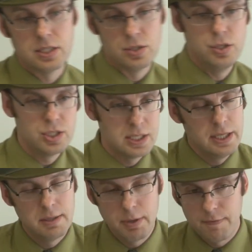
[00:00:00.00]
So you just
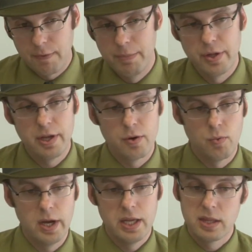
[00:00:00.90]
need to be familiar
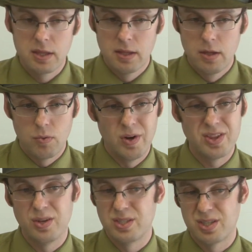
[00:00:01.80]
with
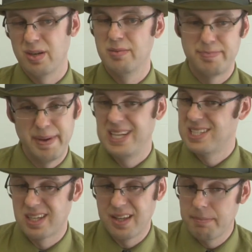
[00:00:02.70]
what those terms
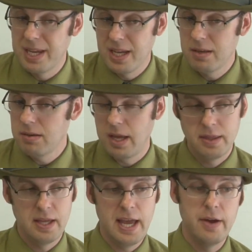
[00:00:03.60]
basically mean,
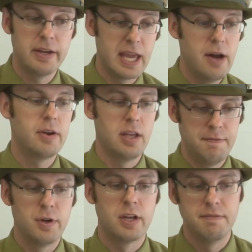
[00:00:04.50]
and then how to
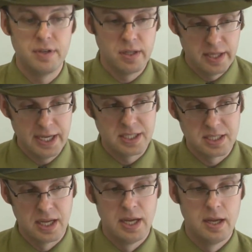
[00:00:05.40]
if you're given a
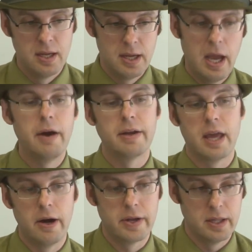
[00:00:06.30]
list, how to
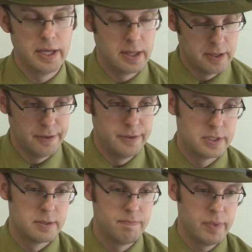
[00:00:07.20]
calculate
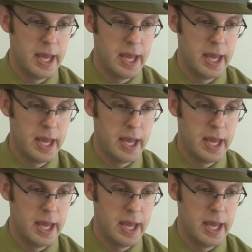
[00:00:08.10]
those.